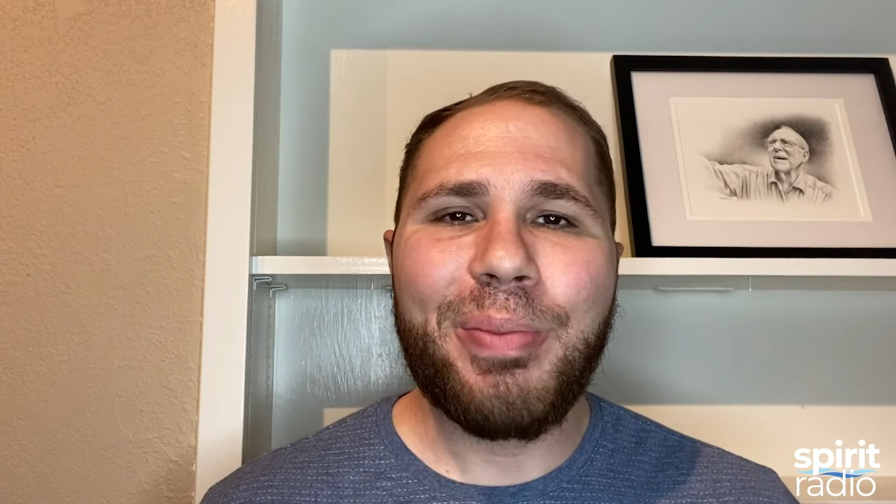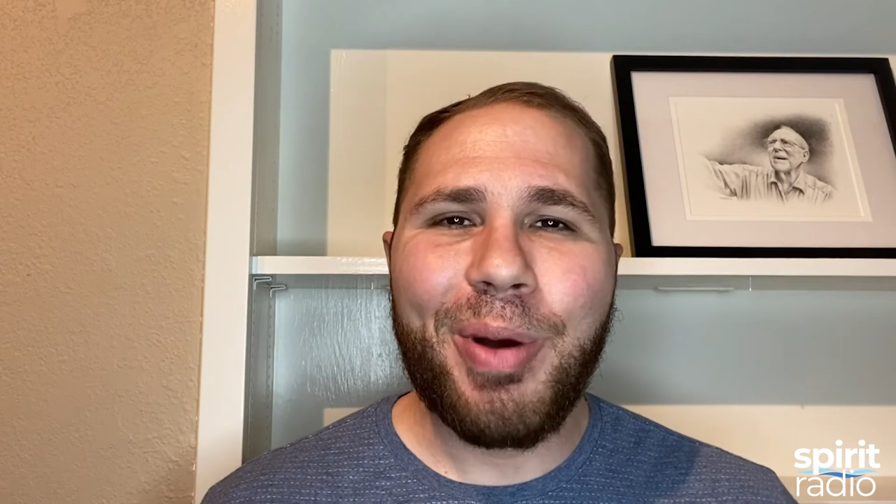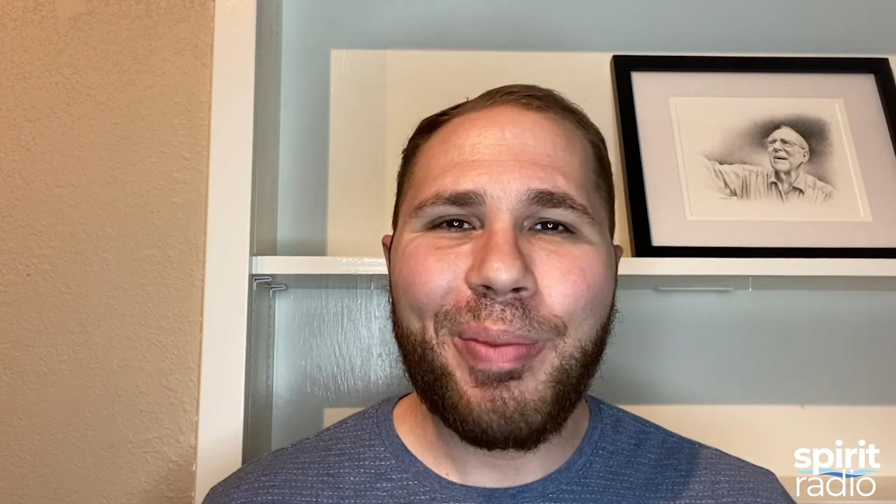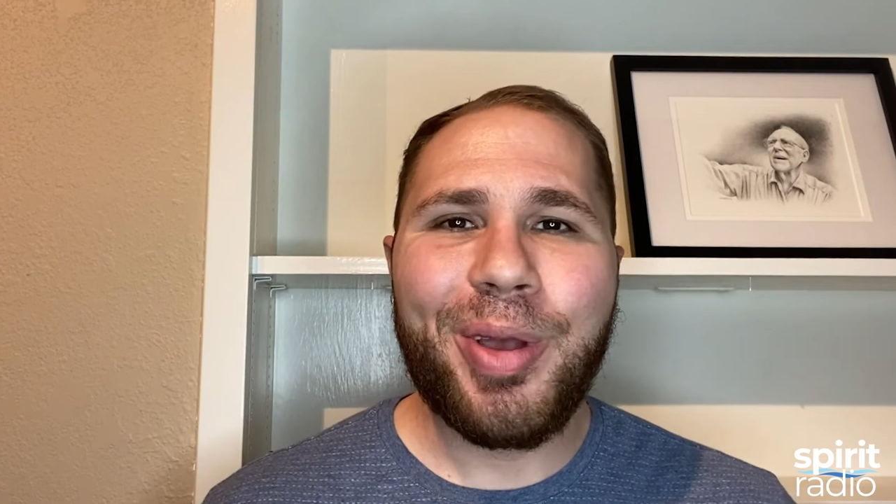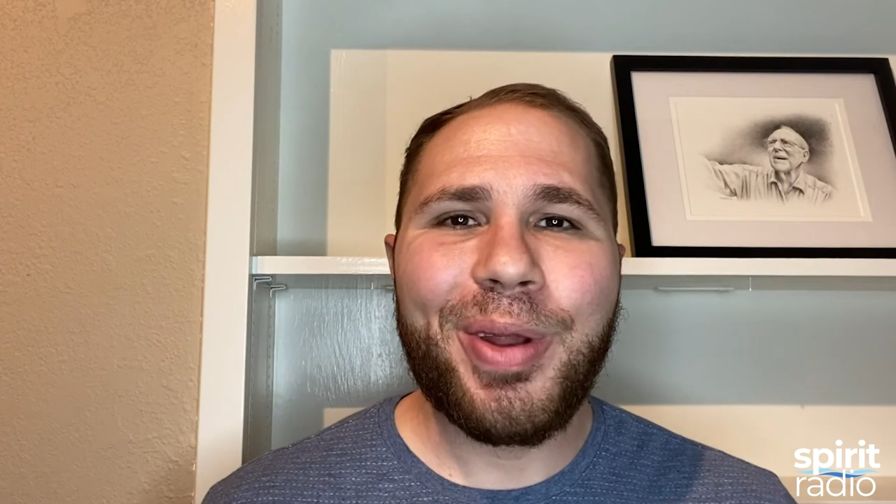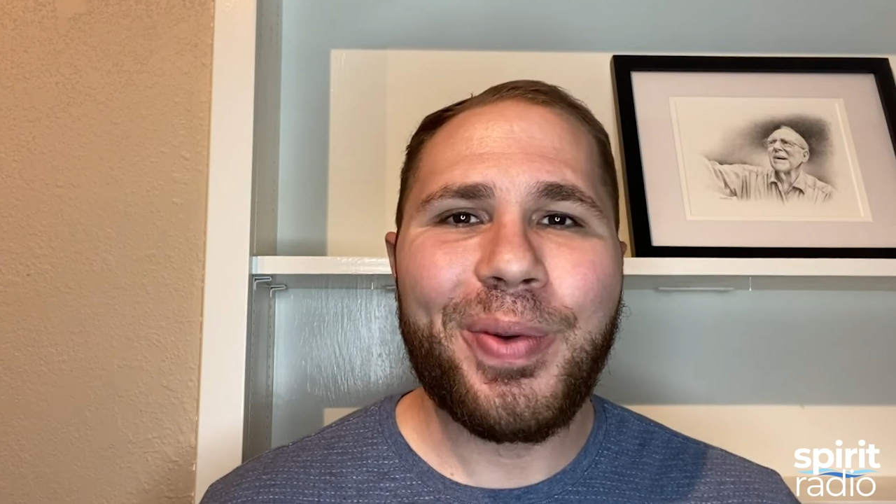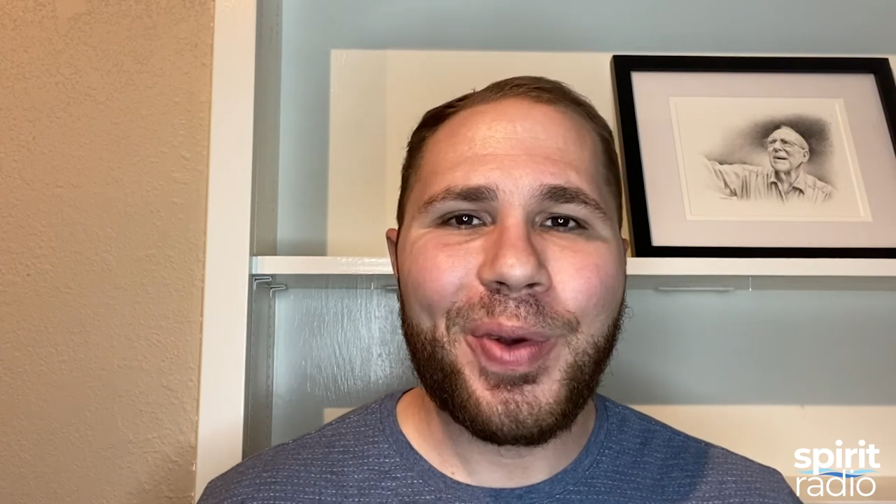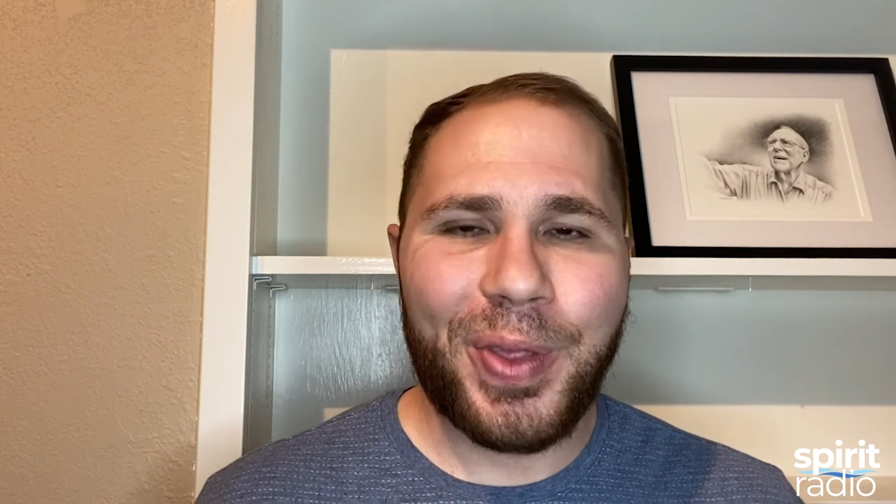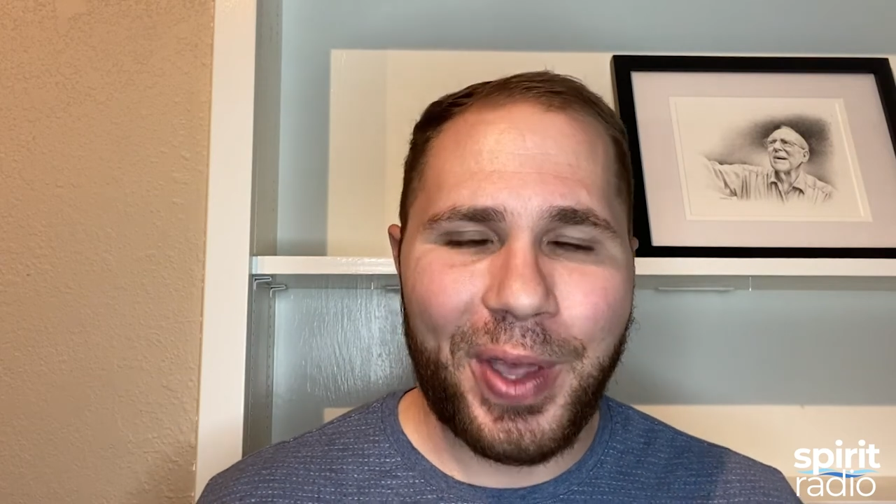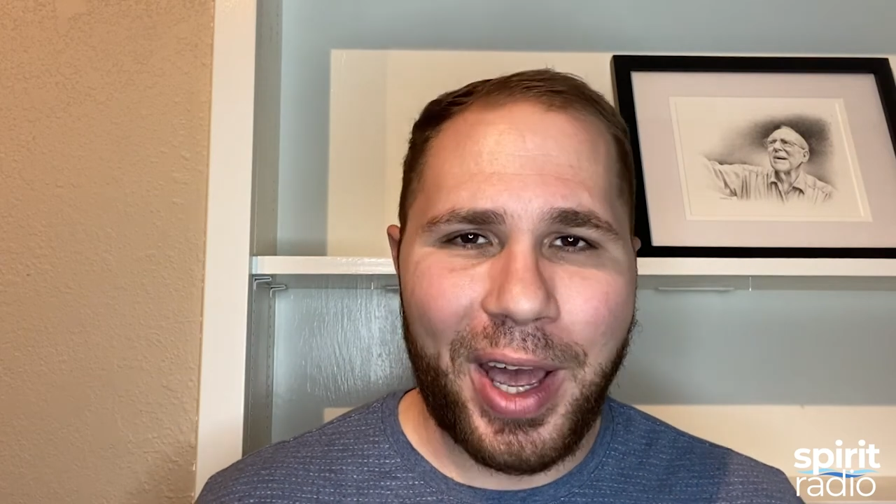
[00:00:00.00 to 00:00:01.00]
moment
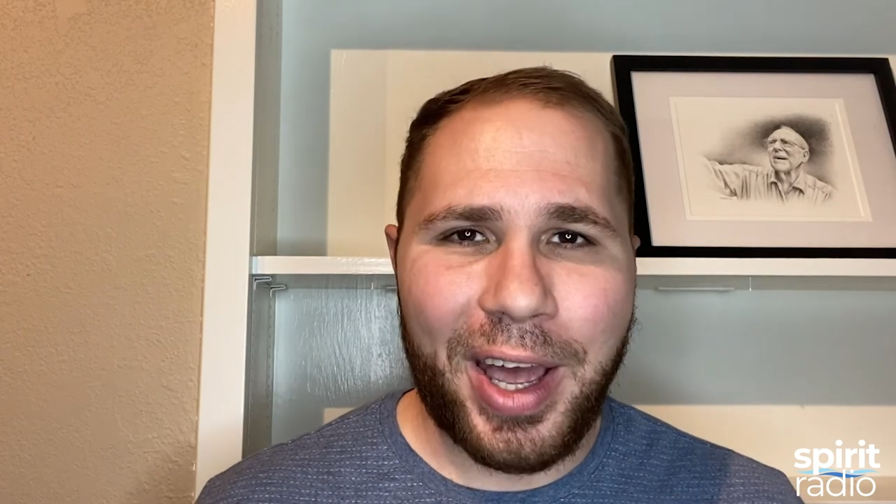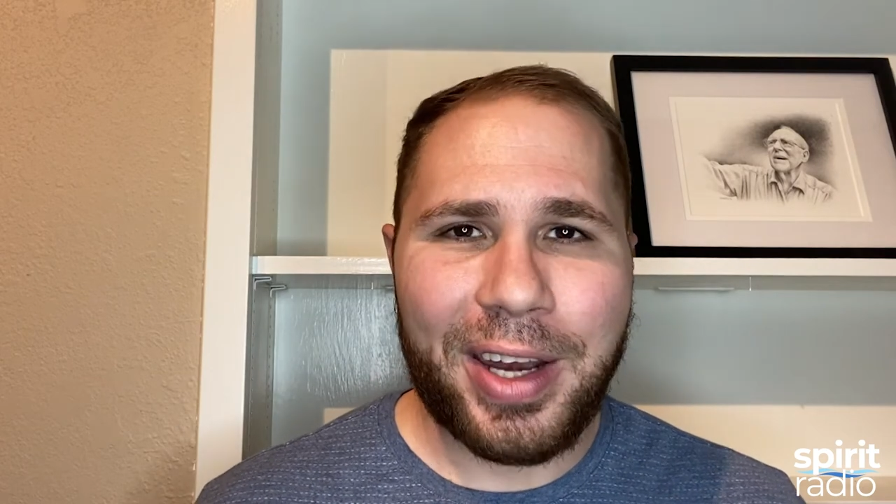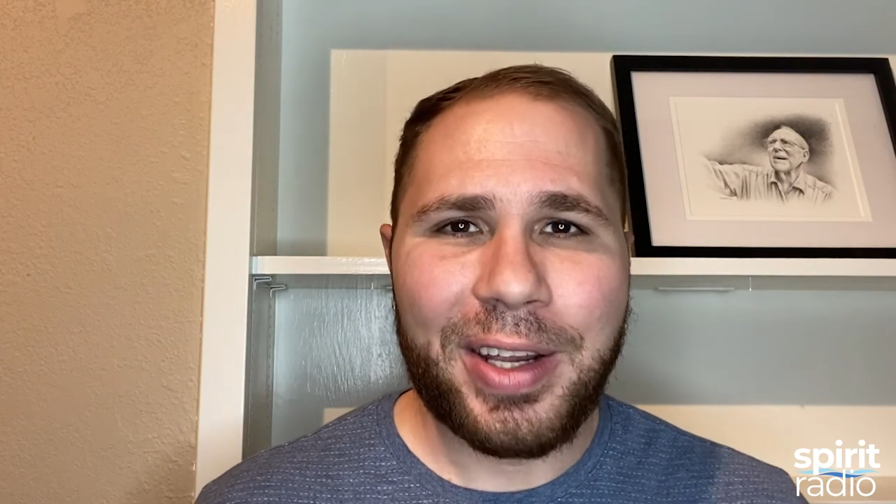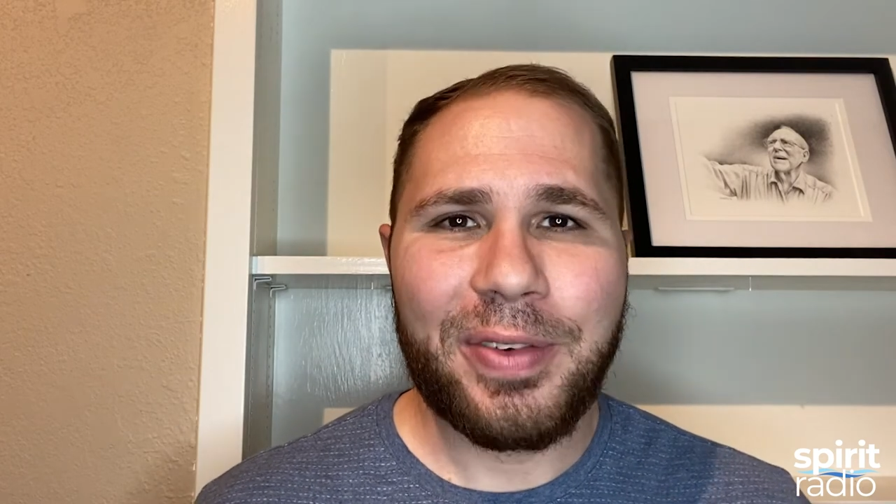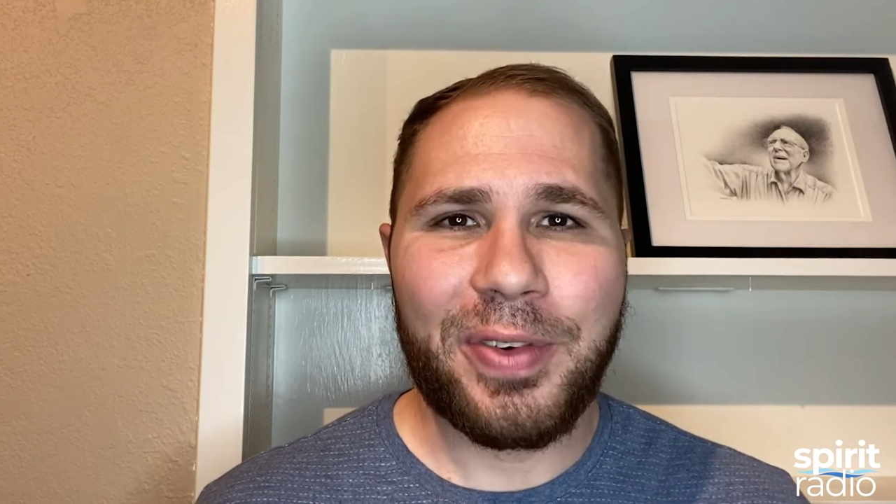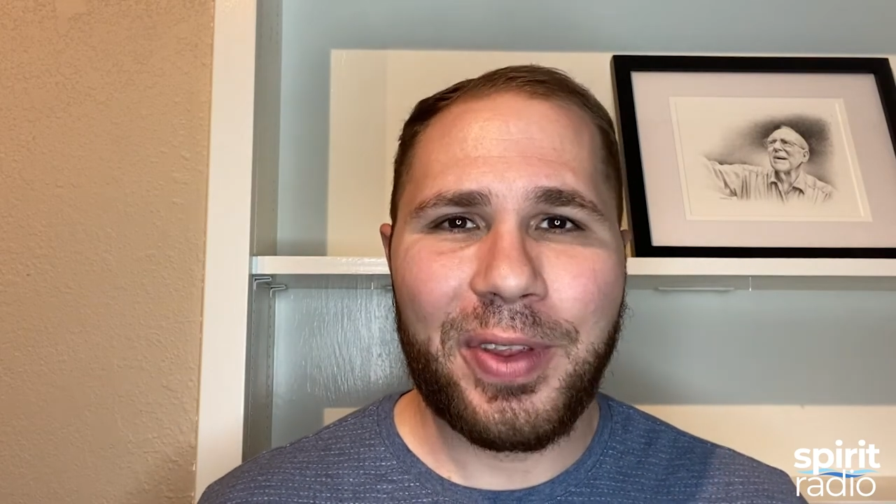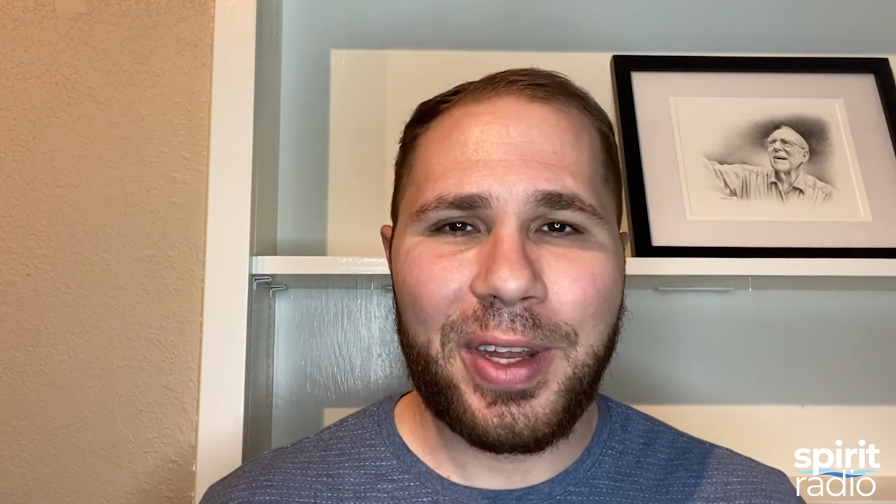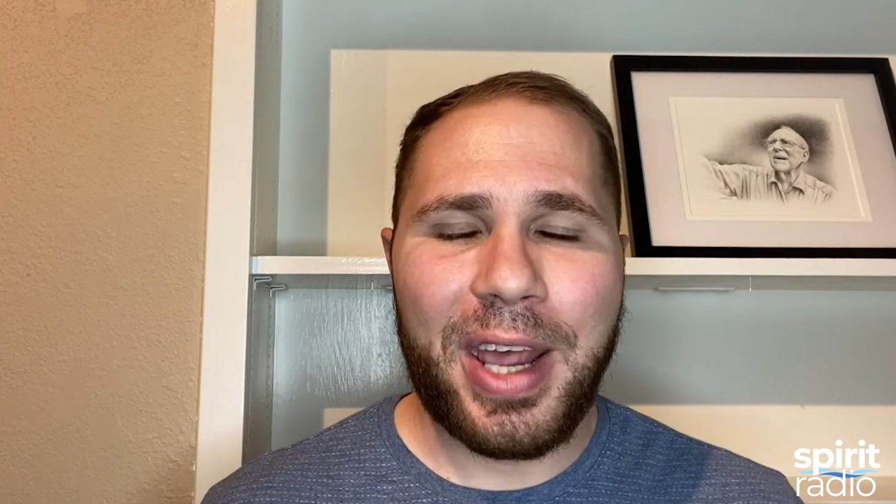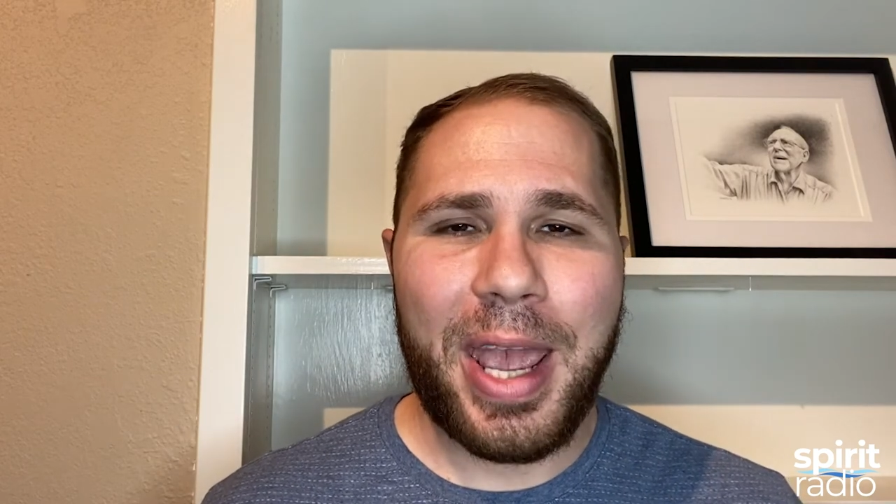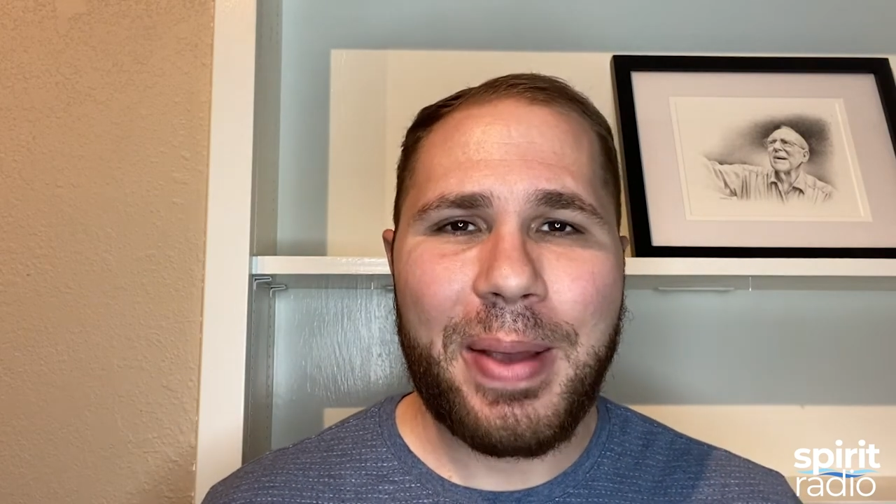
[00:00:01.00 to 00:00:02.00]
with God for the
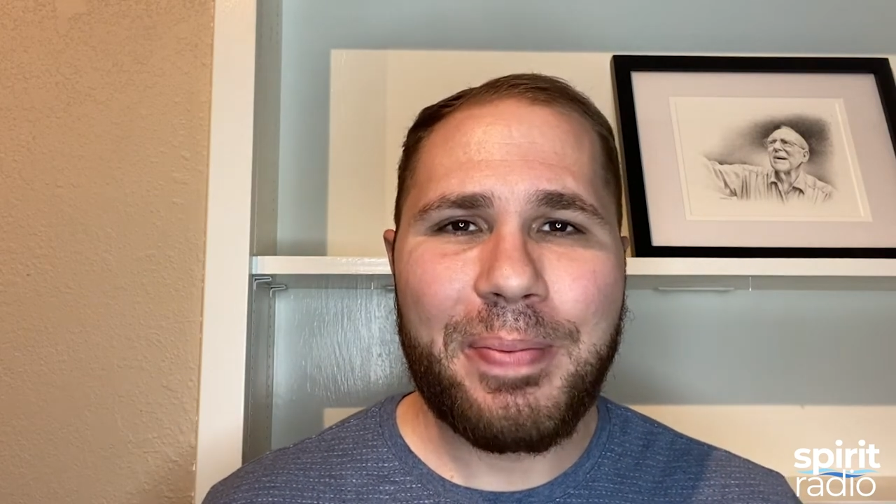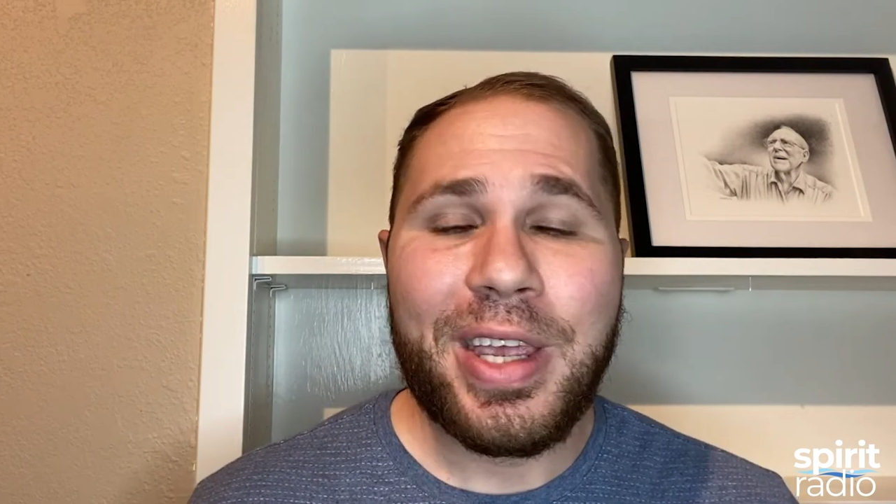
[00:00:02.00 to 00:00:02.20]
day.